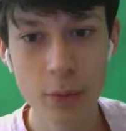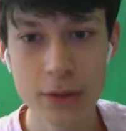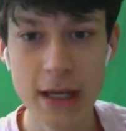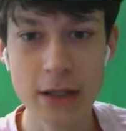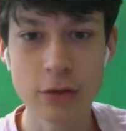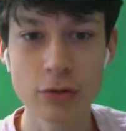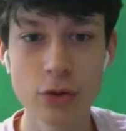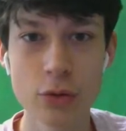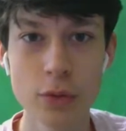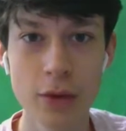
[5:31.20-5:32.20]
take you
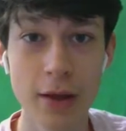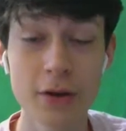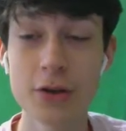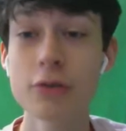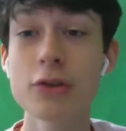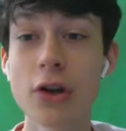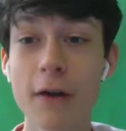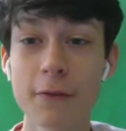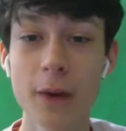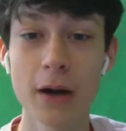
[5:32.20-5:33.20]
to their new
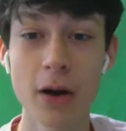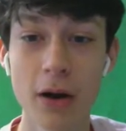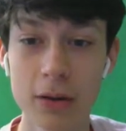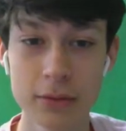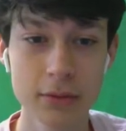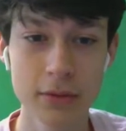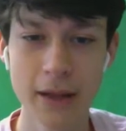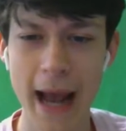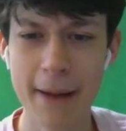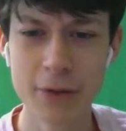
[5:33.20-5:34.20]
software called
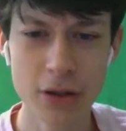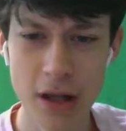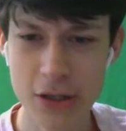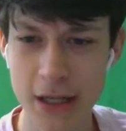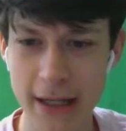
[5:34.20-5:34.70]
Logitech